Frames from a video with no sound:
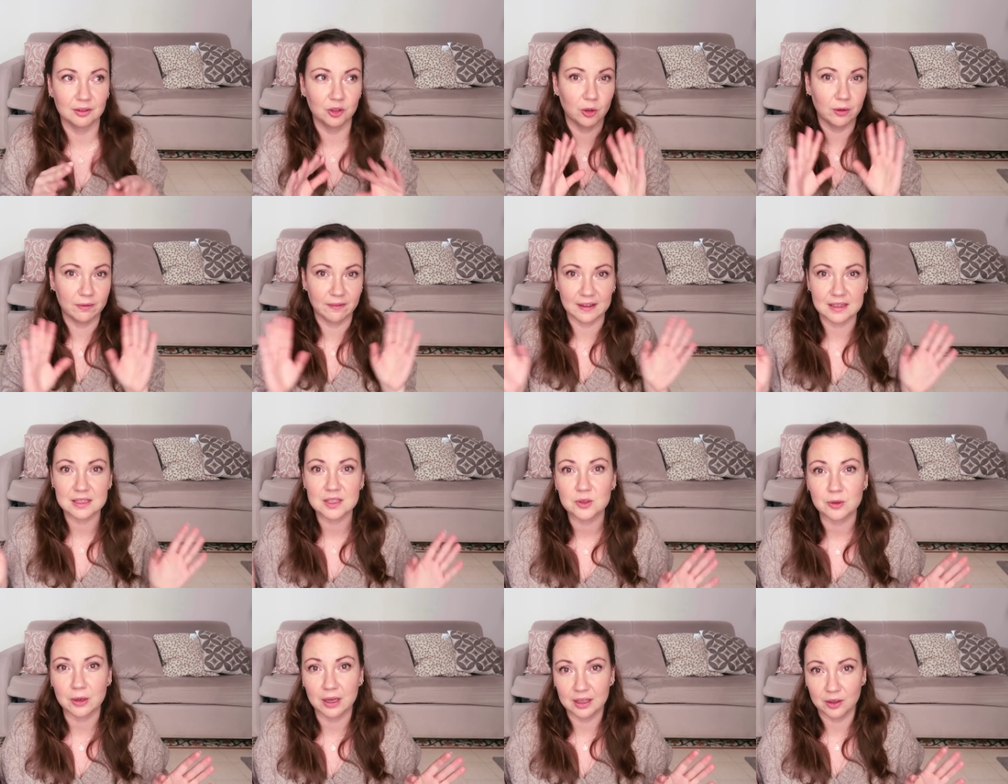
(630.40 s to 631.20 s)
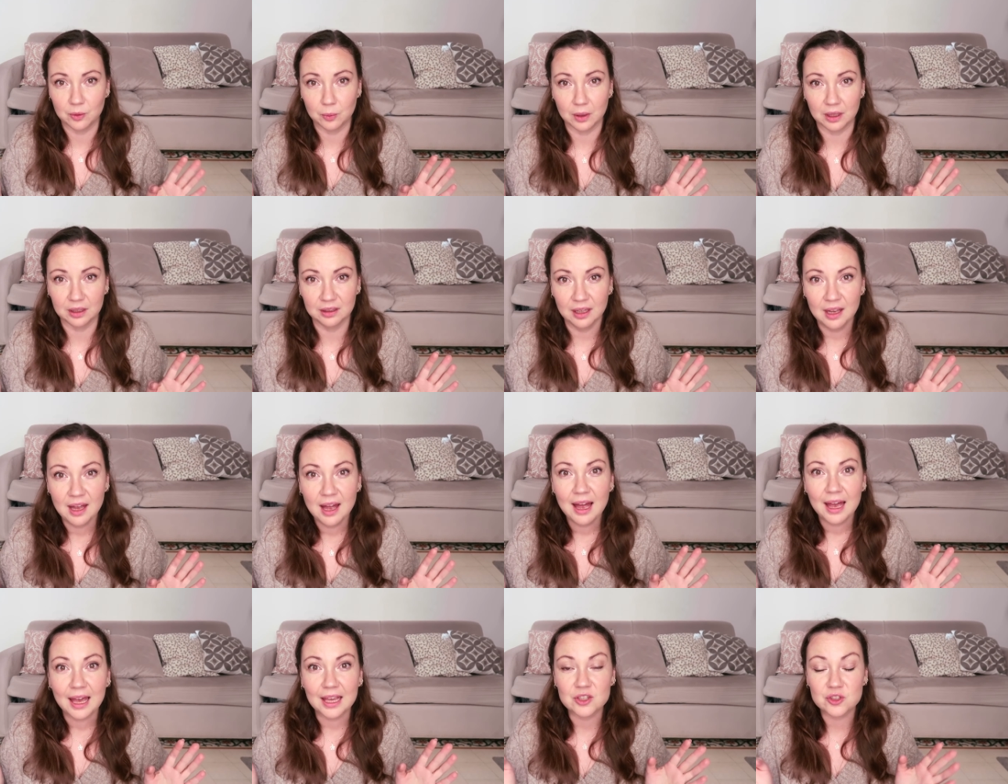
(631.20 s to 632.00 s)
No offense to anyone.
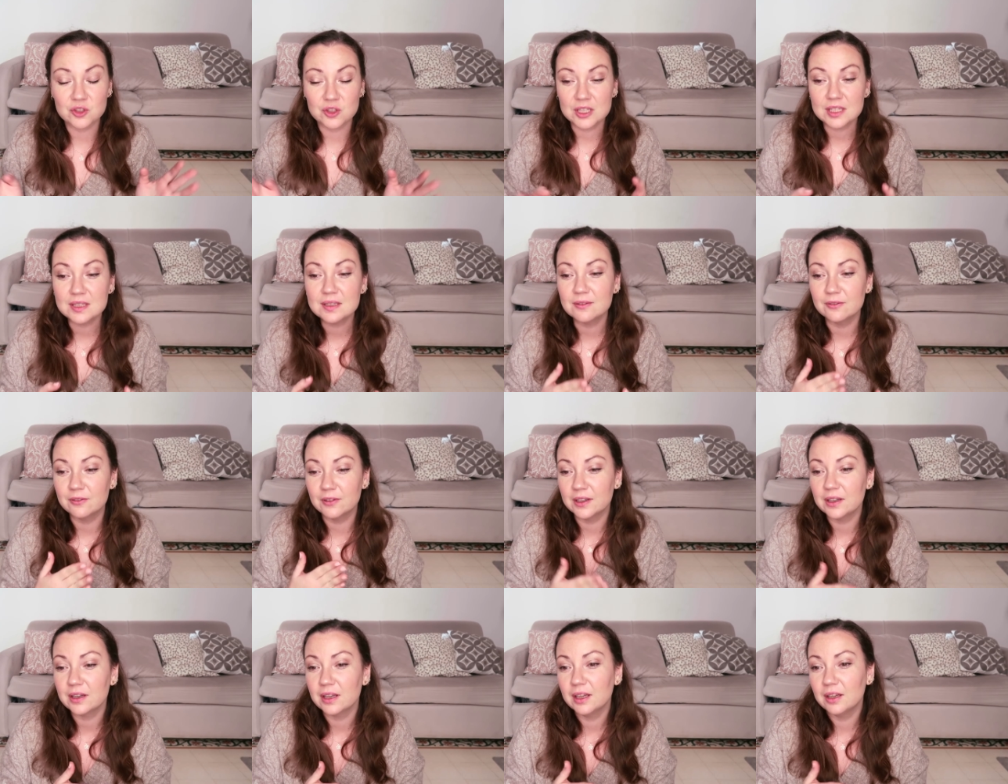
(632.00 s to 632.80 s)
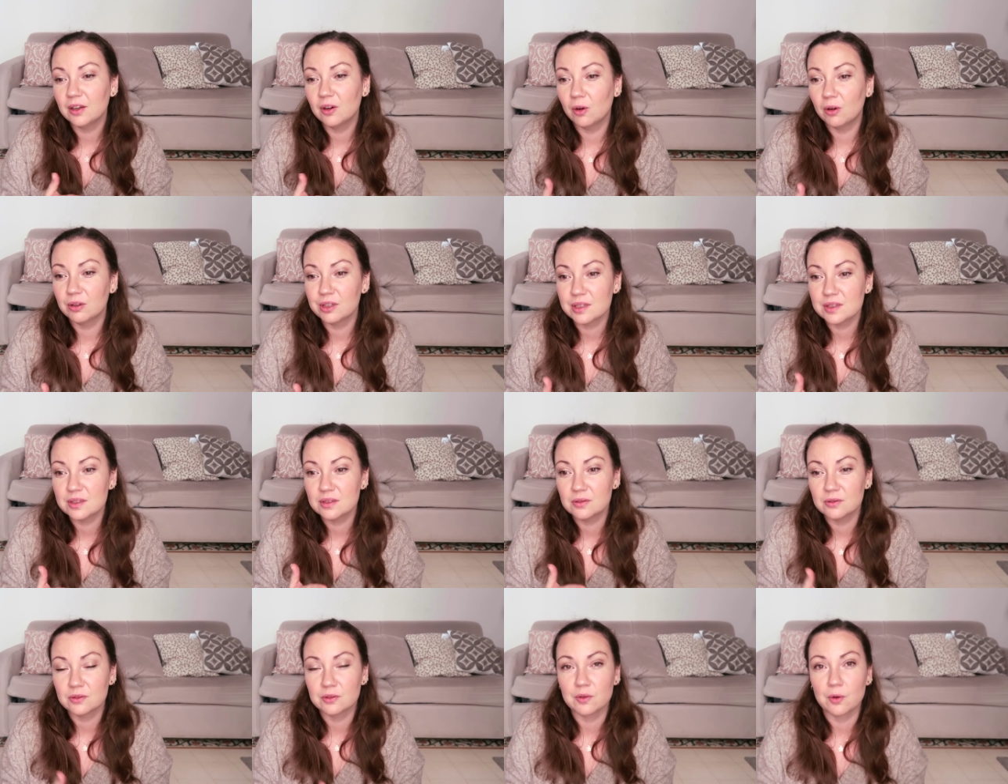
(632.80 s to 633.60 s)
It's just a very honest,